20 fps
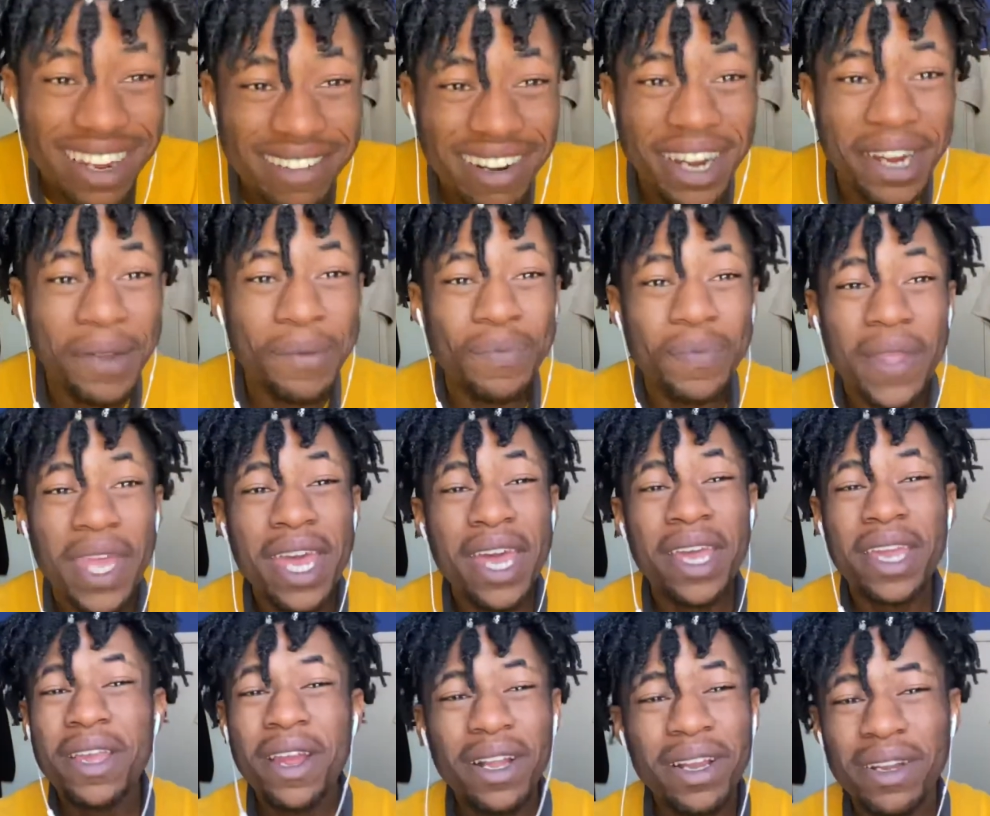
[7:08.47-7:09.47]
right?
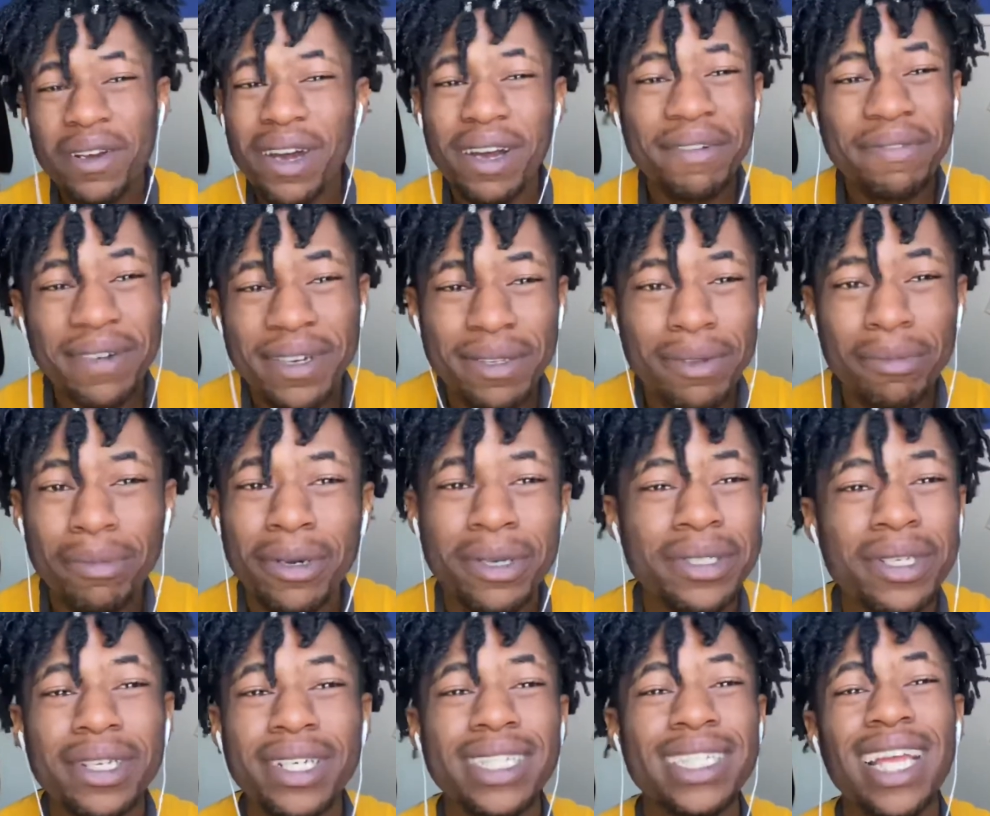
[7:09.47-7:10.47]
You already know how fucks with
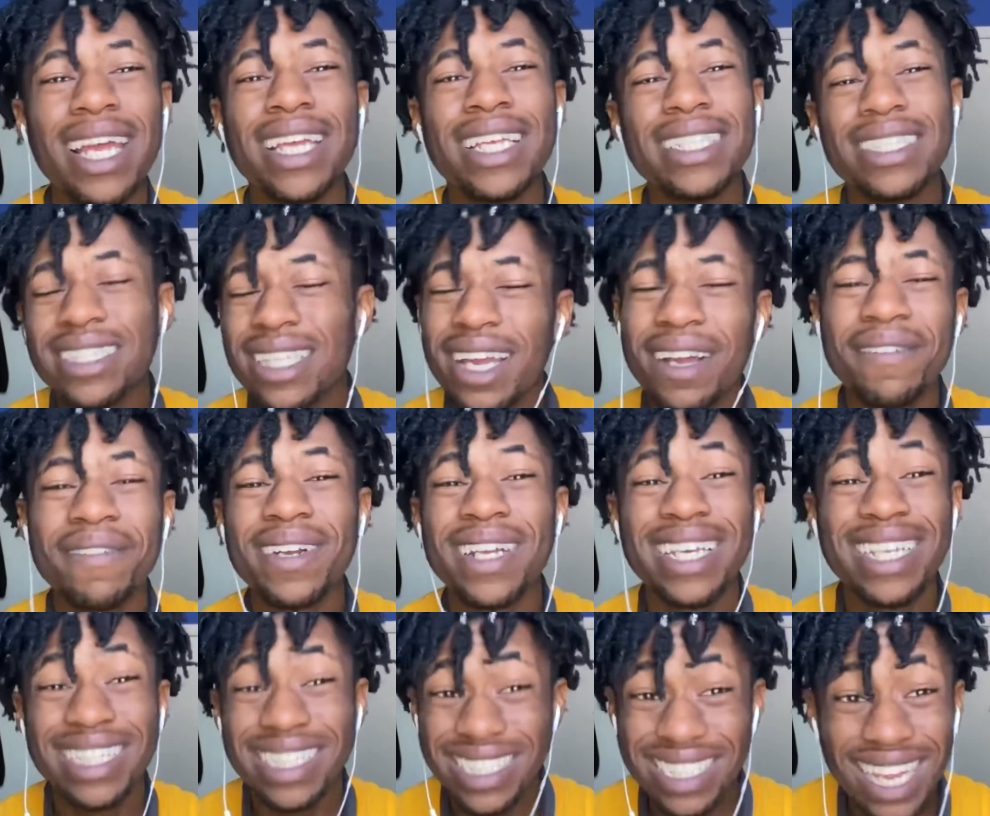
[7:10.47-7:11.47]
Boruto is like,
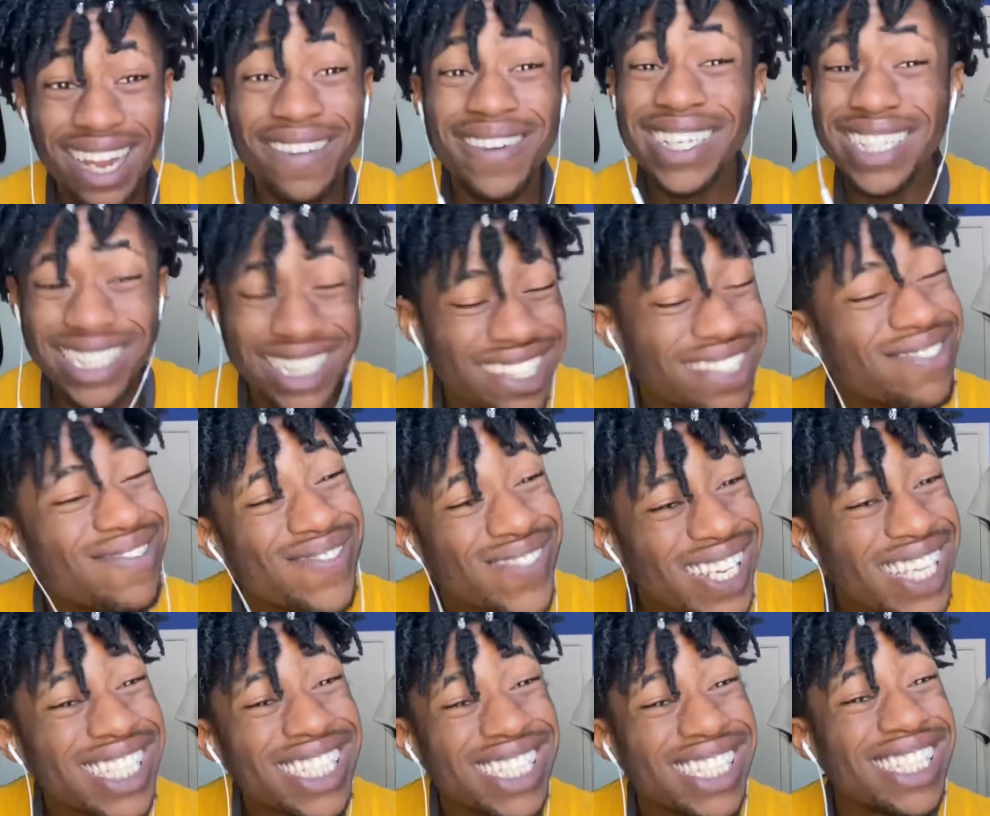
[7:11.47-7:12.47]
Sarada's in the
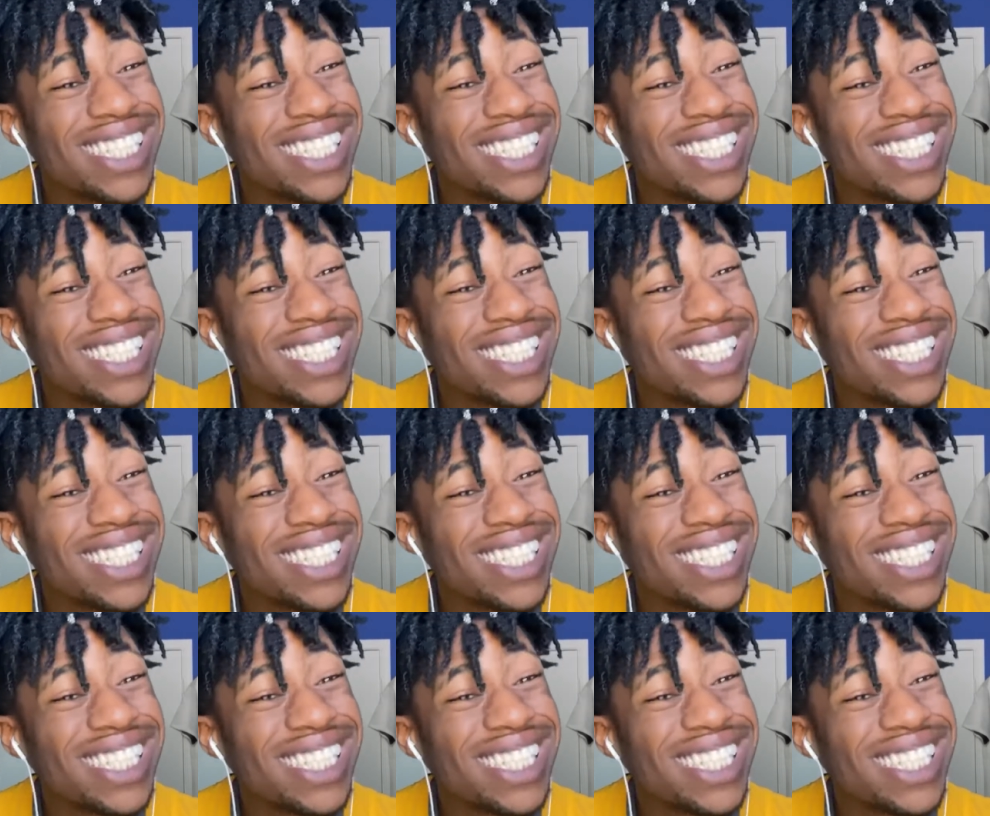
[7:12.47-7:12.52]
mix.